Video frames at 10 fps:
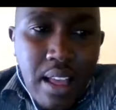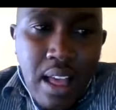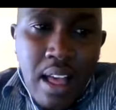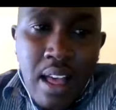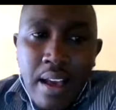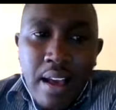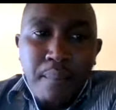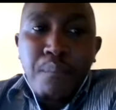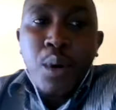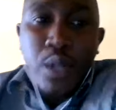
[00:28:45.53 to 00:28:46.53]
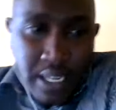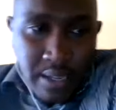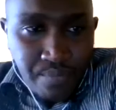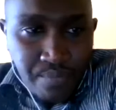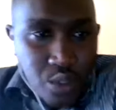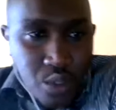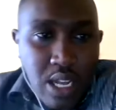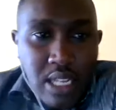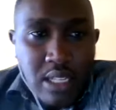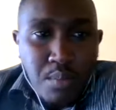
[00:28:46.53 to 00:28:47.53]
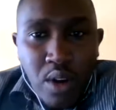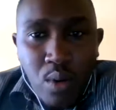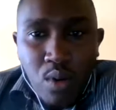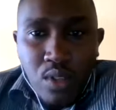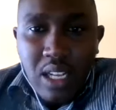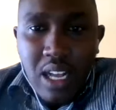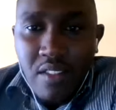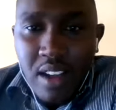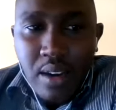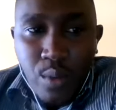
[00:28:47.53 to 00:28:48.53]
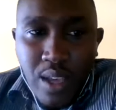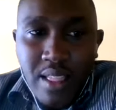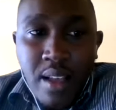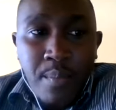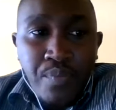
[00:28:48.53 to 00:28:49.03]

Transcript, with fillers: uh, body so his body was covered with,